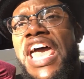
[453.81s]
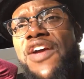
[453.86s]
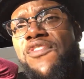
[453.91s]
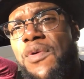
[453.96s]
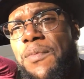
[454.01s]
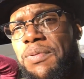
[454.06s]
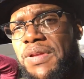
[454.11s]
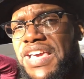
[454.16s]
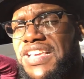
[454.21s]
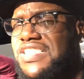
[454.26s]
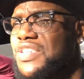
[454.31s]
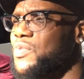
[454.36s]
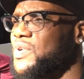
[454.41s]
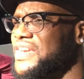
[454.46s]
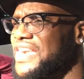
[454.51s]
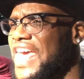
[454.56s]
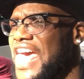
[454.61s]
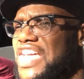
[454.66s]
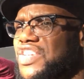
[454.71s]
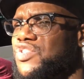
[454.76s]
and replace it
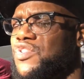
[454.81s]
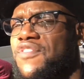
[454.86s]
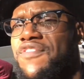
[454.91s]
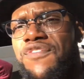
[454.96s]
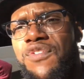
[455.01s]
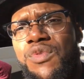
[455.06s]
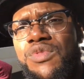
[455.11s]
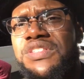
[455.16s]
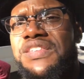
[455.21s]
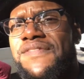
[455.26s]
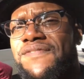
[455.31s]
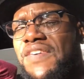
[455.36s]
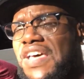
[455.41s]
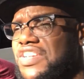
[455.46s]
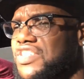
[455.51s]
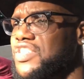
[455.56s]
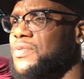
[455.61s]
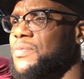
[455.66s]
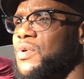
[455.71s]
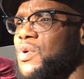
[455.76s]
with natural fruits and
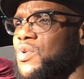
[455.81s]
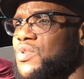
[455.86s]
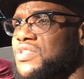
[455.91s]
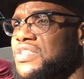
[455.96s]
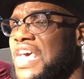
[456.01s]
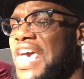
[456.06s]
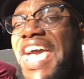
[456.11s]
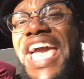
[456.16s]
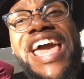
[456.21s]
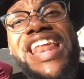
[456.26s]
vegetables.